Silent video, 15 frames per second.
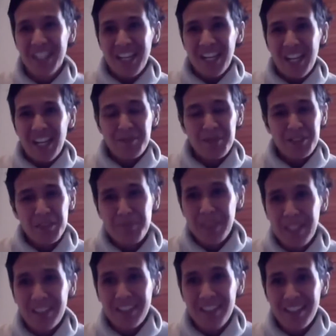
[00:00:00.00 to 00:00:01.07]
Sit back
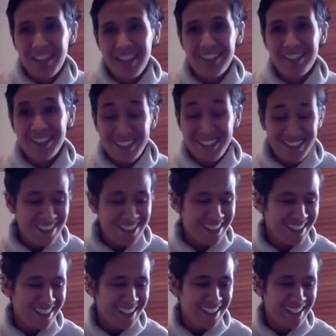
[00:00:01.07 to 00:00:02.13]
and listen.
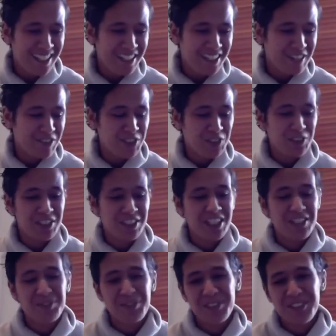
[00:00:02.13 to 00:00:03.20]
Okay. I'm sure you guys will
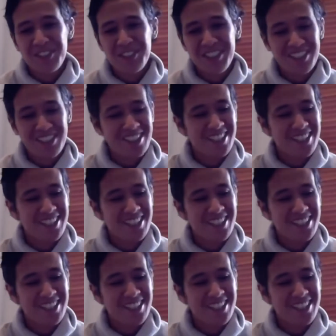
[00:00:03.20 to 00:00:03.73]
enjoy this.